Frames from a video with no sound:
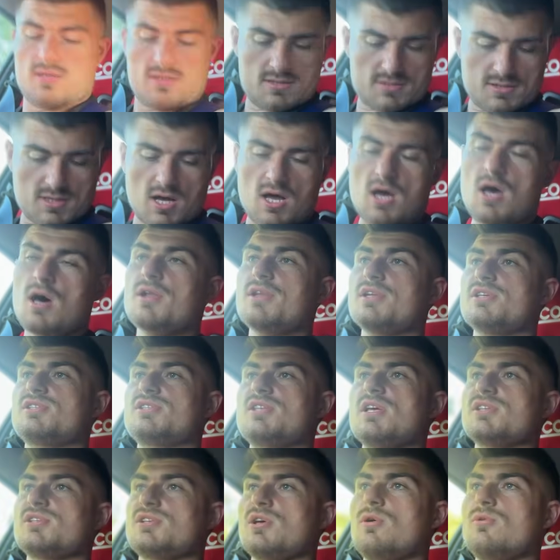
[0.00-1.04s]
The harness
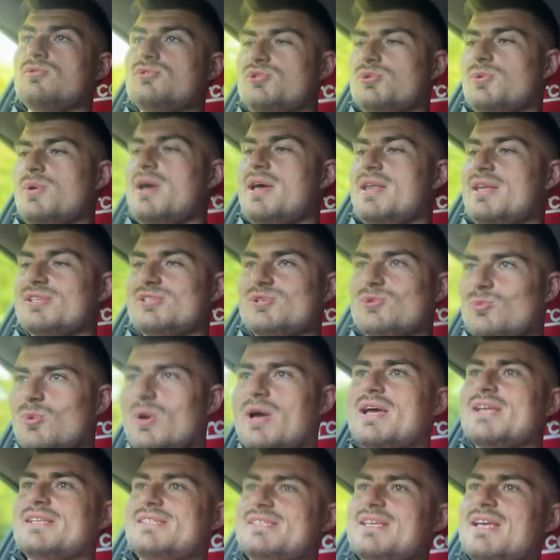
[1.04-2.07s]
does hold you in. It's a
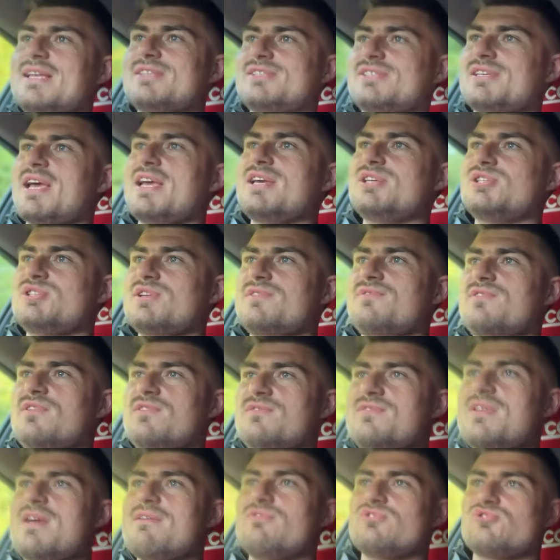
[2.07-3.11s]
weird sensation if you've
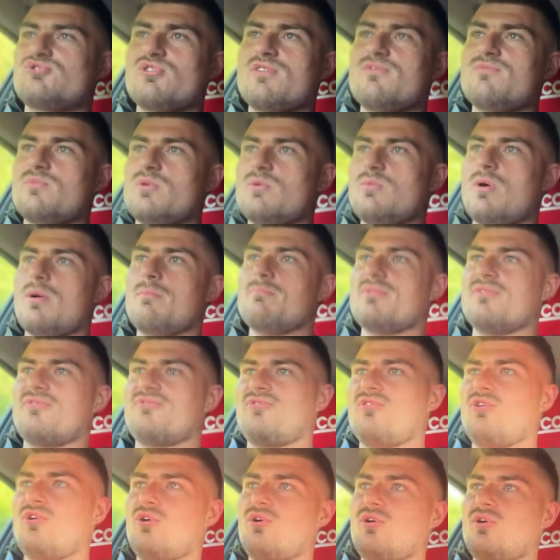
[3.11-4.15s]
never driven with one
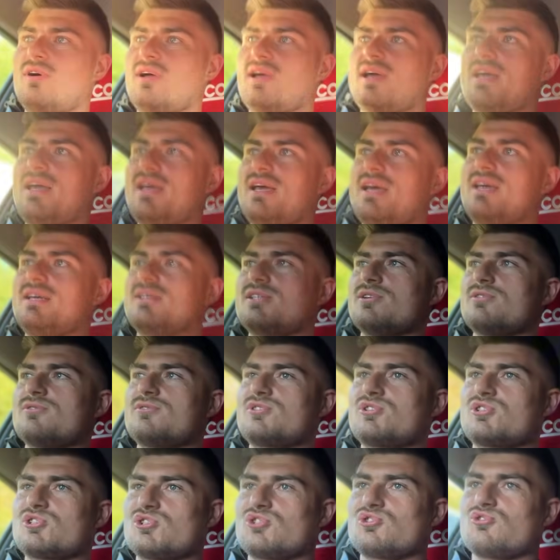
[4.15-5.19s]
before. It is a
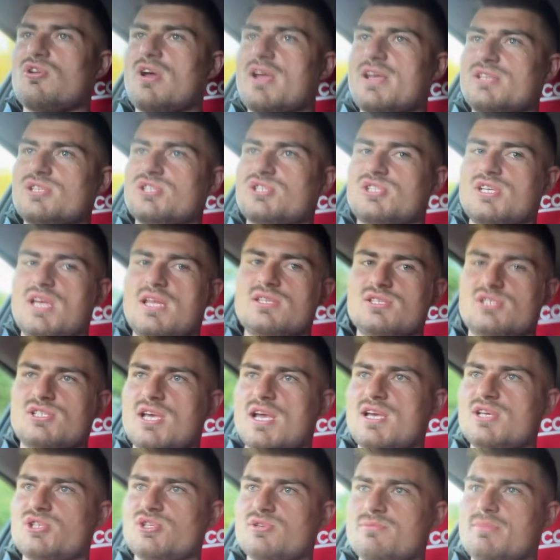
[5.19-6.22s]
strange
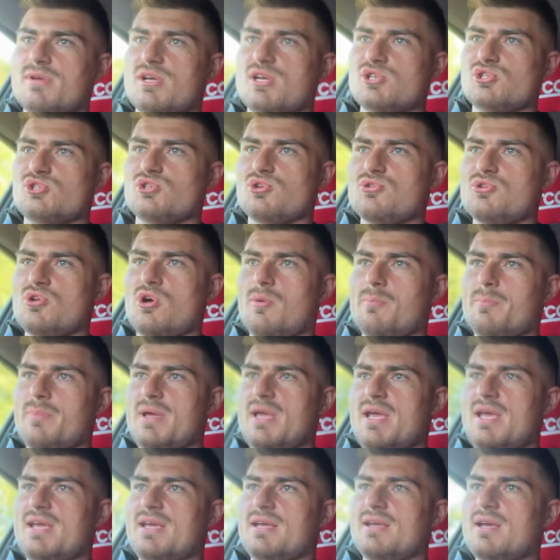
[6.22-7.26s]
sensation because you're not
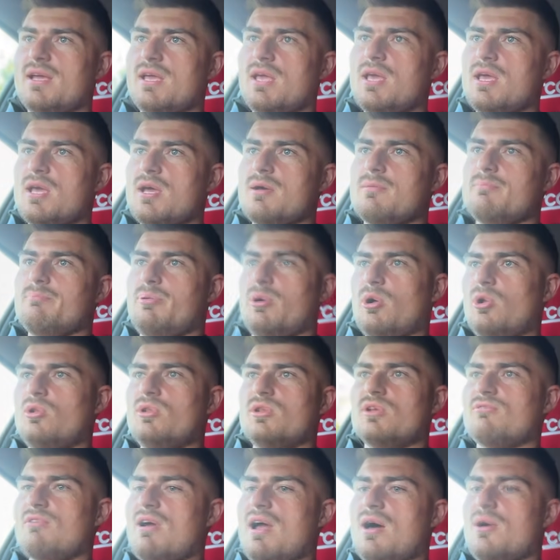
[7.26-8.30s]
being pulled
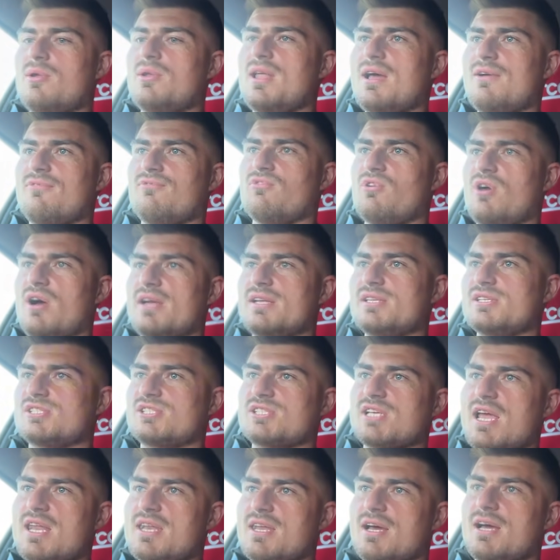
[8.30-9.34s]
around left, right and
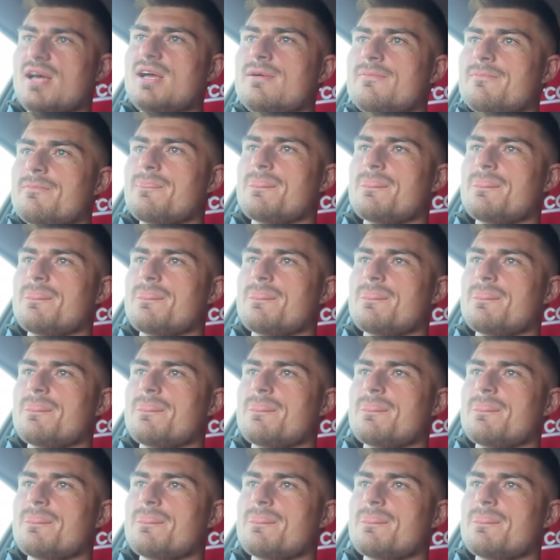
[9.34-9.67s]
centre.